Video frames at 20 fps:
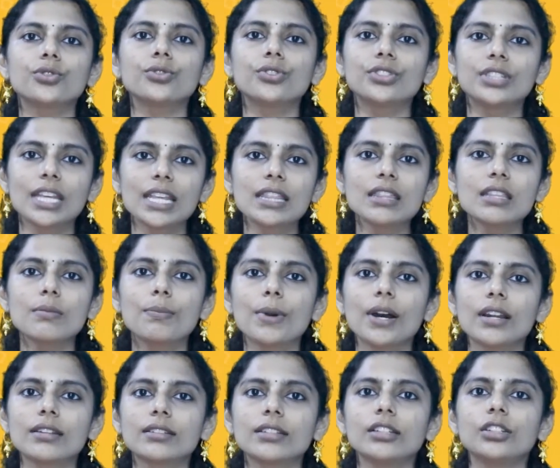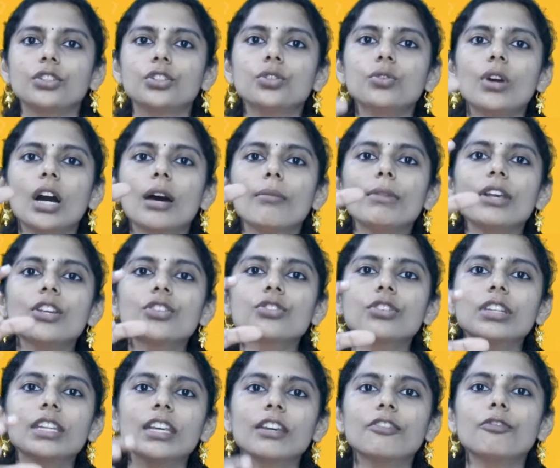to send the parcel to
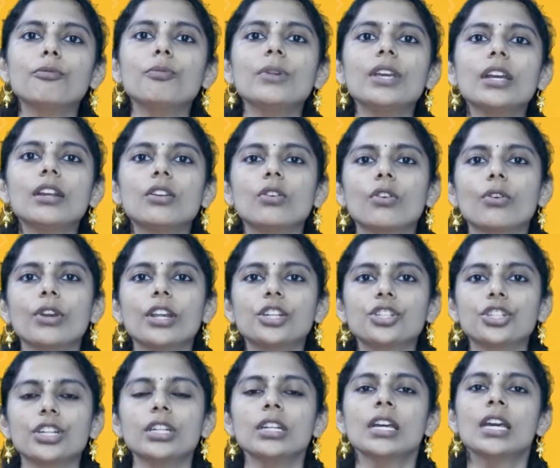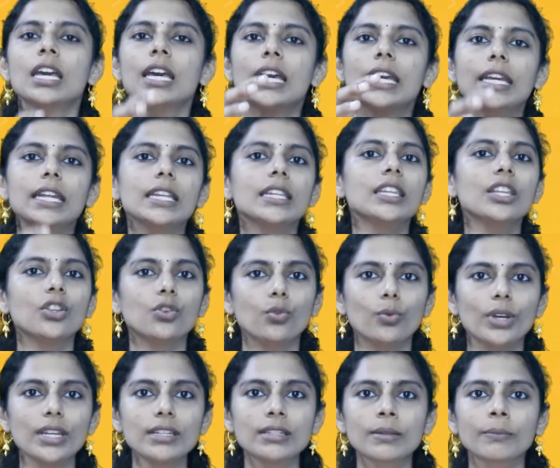Amazon FBA location in the
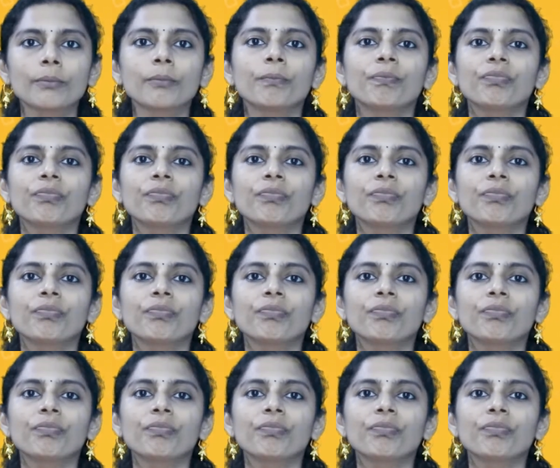US.